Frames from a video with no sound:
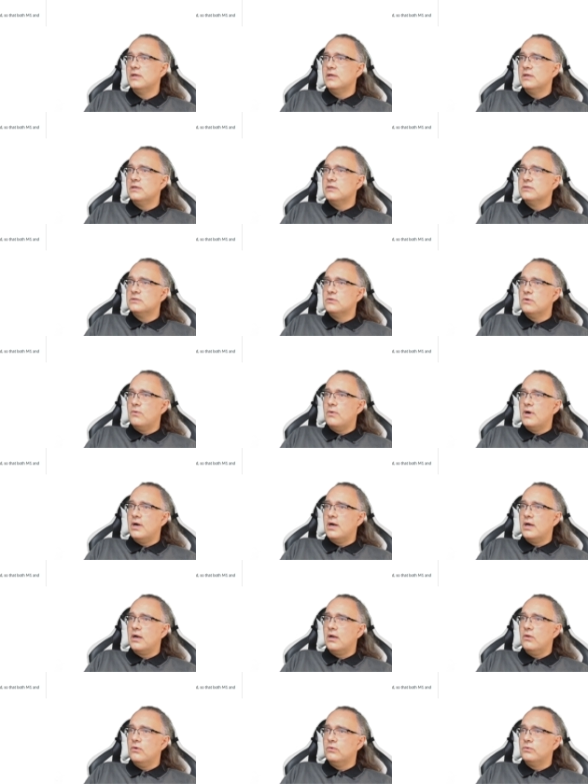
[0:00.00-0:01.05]
So
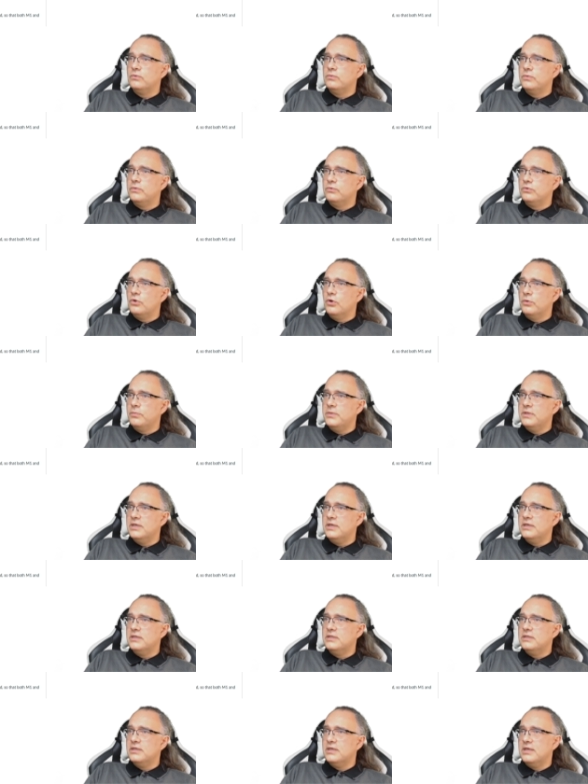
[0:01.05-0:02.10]
R load will
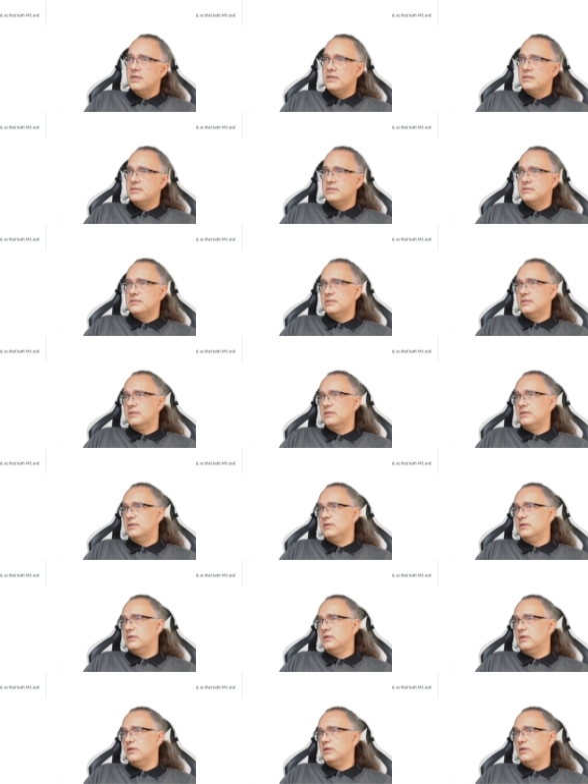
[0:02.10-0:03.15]
dominate as
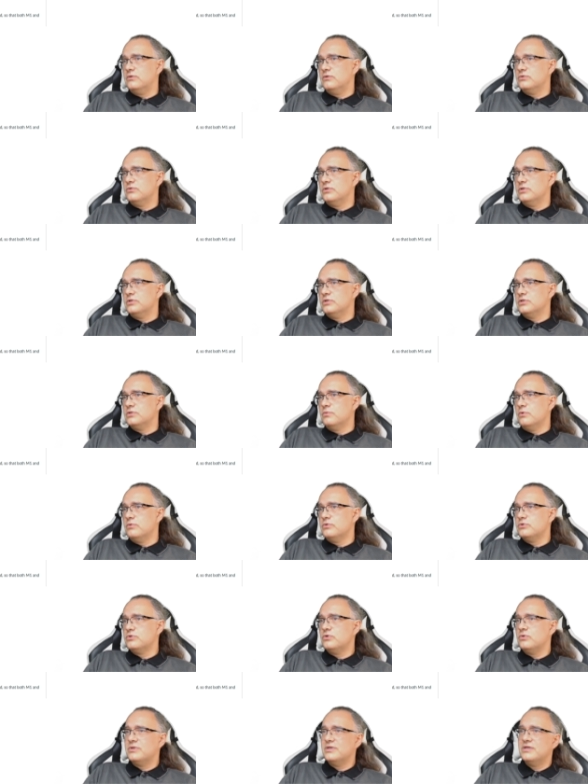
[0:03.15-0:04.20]
usually the small,
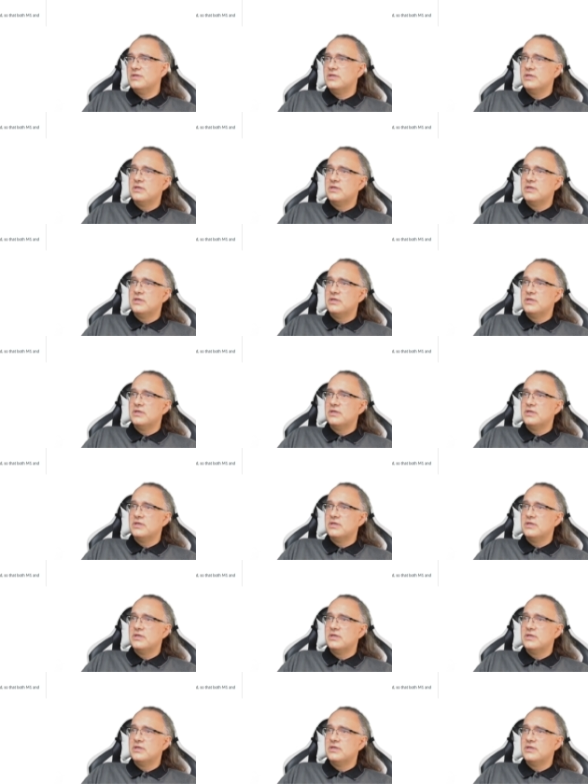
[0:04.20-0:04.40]
so the